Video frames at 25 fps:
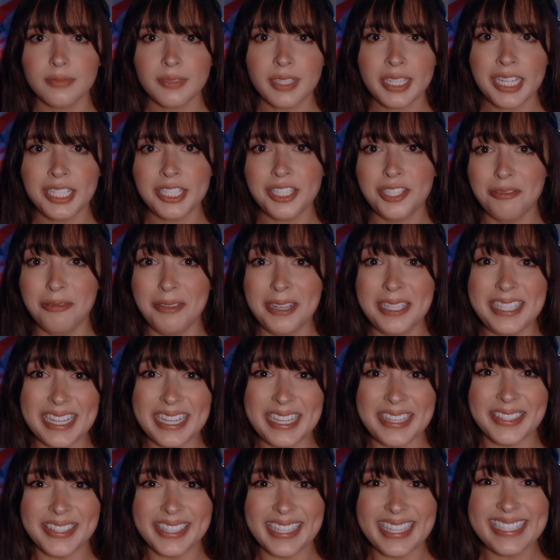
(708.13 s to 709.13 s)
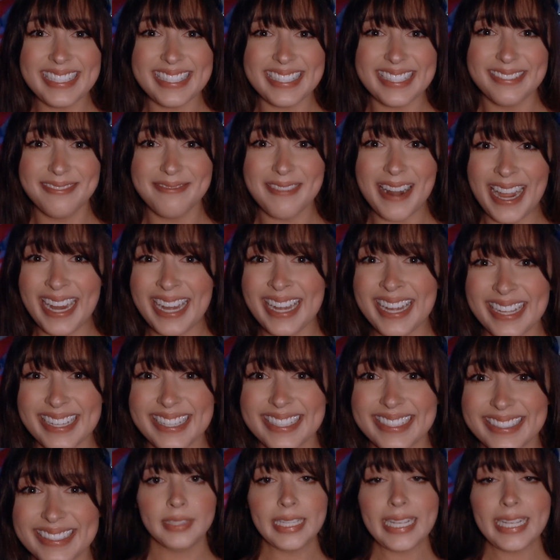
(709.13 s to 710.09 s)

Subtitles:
it's ridiculous, right?